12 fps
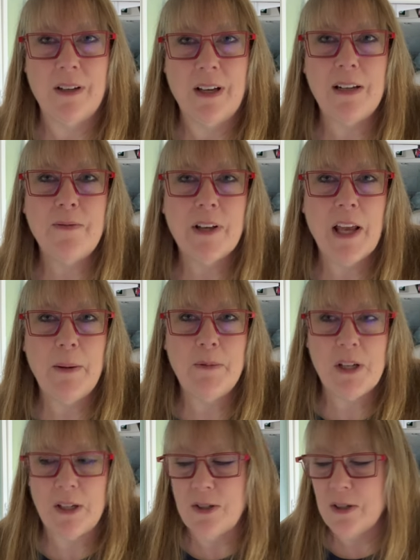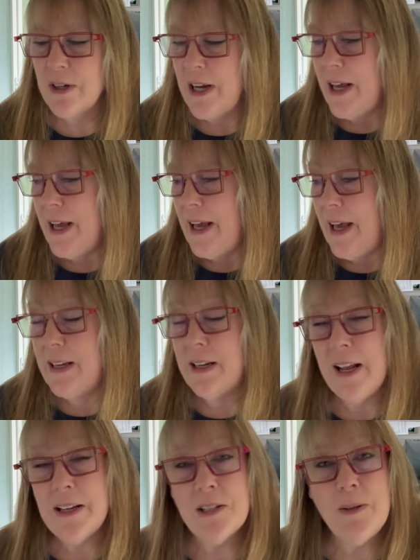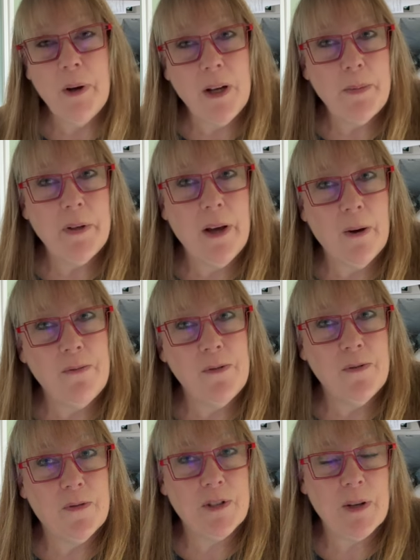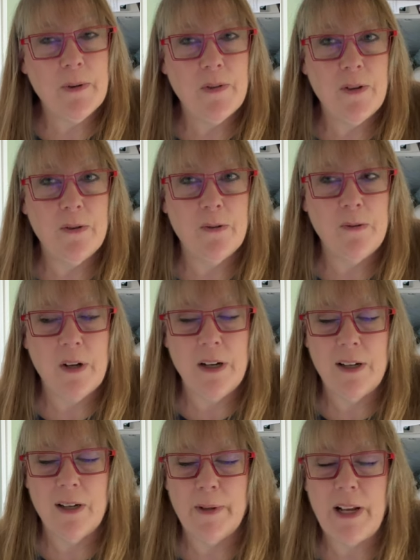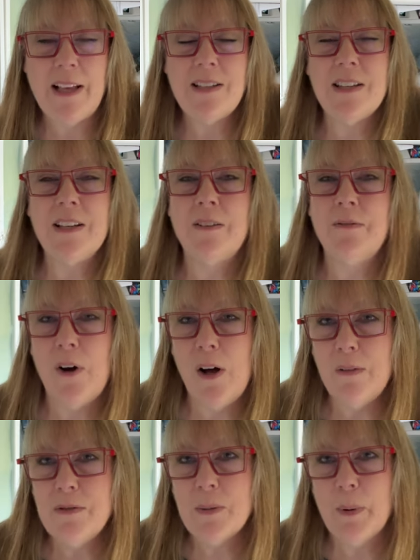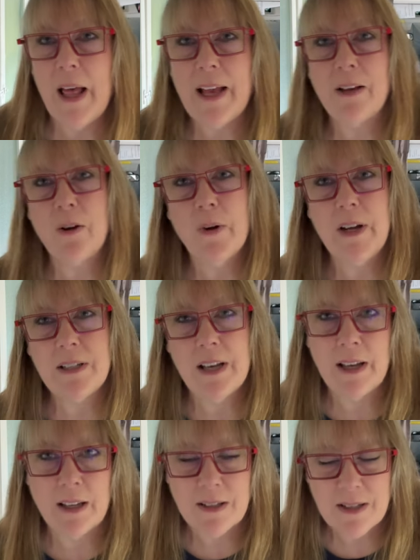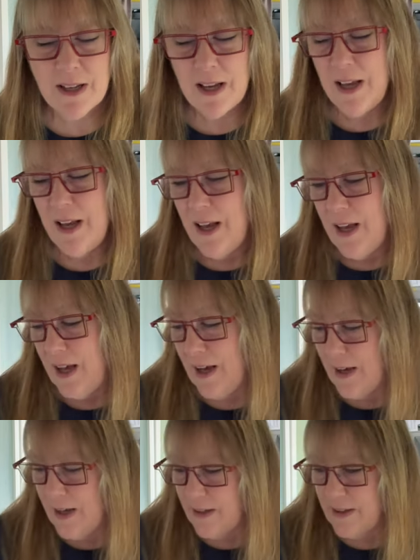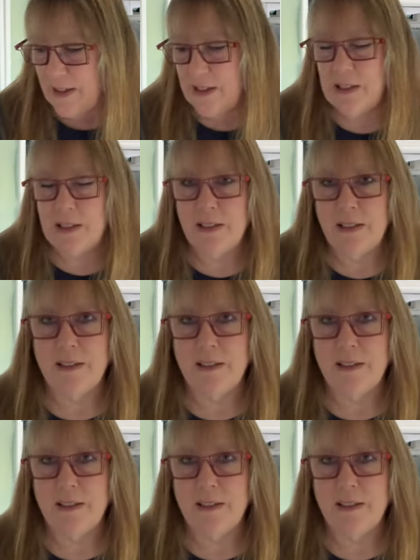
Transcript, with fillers: kind of a game changer and it actually might be helpful for some of you um, it has it involves the black and gray tanks uh, and